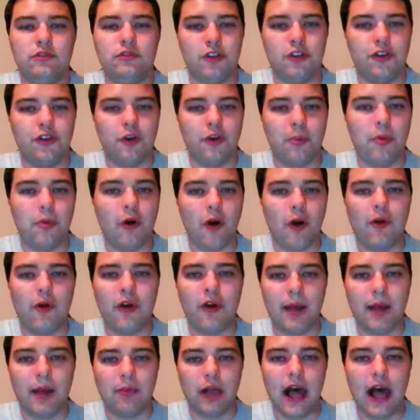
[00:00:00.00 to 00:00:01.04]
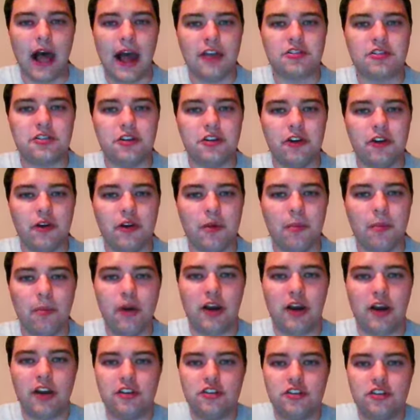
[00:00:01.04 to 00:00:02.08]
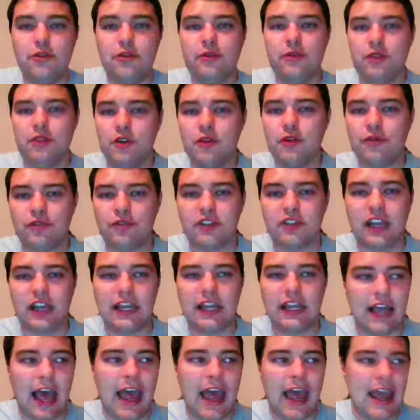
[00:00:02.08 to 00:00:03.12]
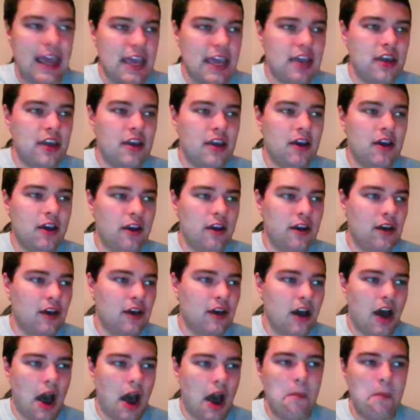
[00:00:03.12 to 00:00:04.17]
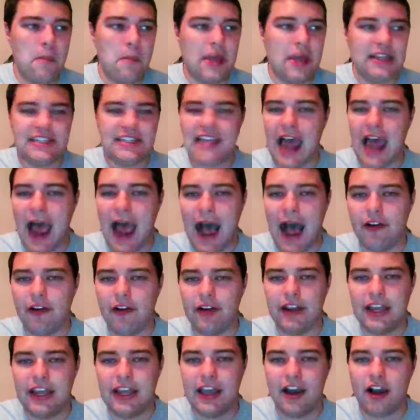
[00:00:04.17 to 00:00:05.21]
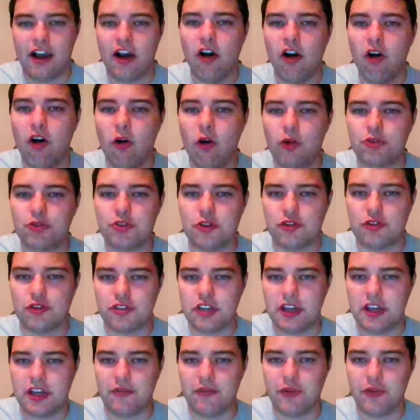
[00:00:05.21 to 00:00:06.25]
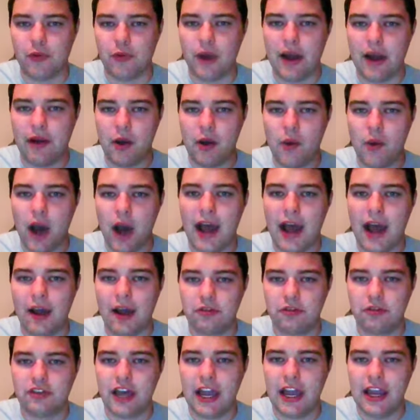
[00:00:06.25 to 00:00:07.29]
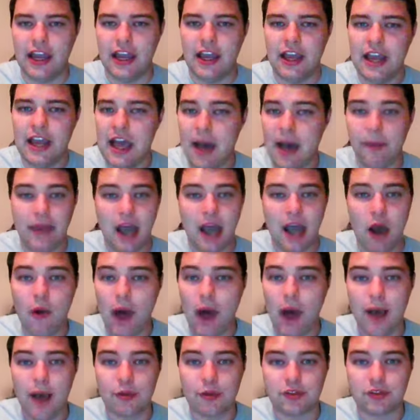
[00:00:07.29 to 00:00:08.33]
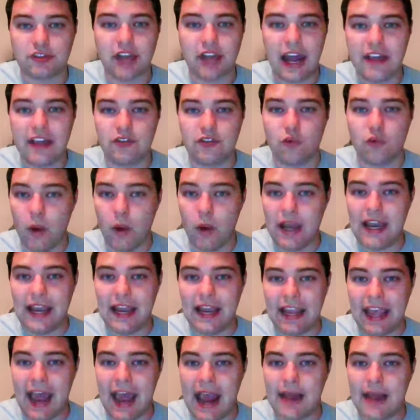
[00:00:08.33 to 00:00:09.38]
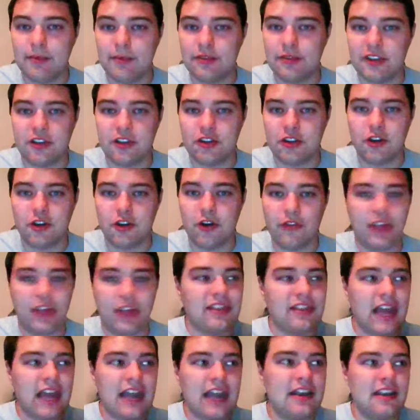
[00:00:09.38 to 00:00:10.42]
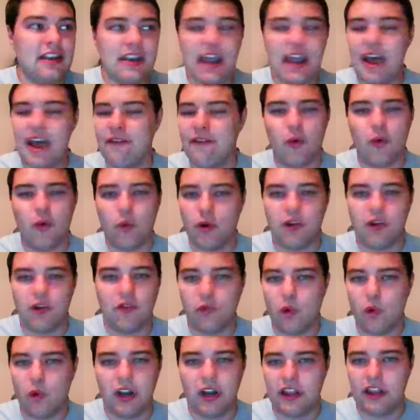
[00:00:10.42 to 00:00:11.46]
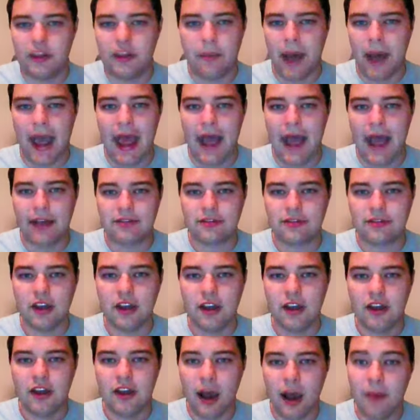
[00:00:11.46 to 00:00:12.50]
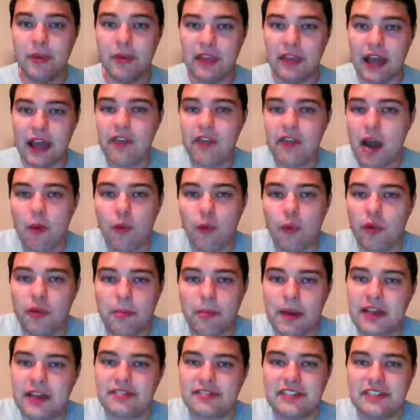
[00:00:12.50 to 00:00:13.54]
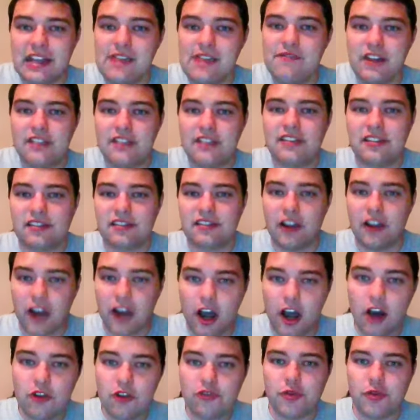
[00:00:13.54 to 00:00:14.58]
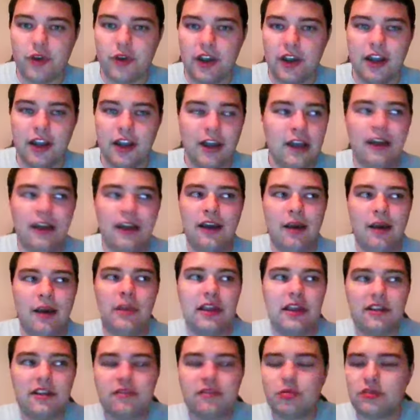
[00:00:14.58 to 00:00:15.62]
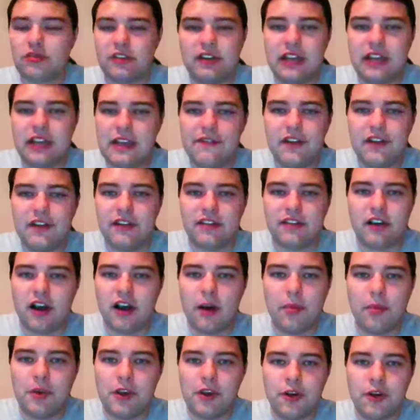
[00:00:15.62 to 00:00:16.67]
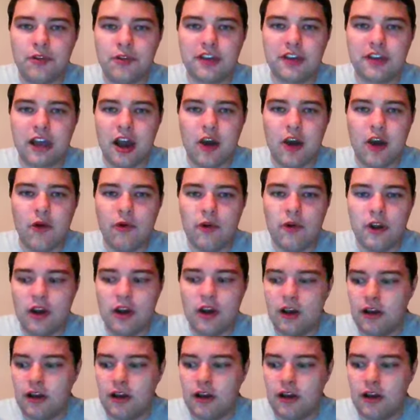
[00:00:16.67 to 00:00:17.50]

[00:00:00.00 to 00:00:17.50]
to your program last year? Because you've seen a mentality, a culture shift around Ohio State. I mean, Ohio State's winning games this year that they never would have won in the past. I mean, they've got one of the best defenses in the country. I mean, this was a defense a couple years ago